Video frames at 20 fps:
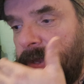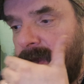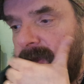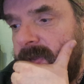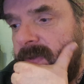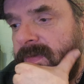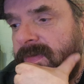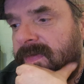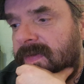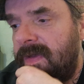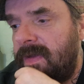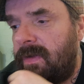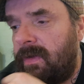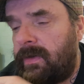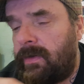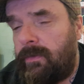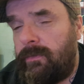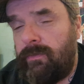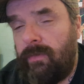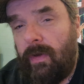You see
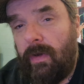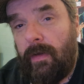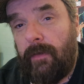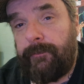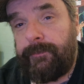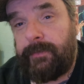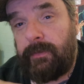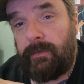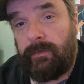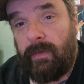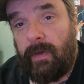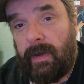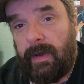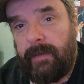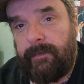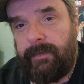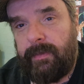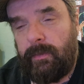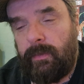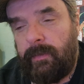like a raft
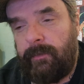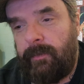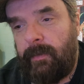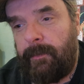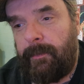arriving with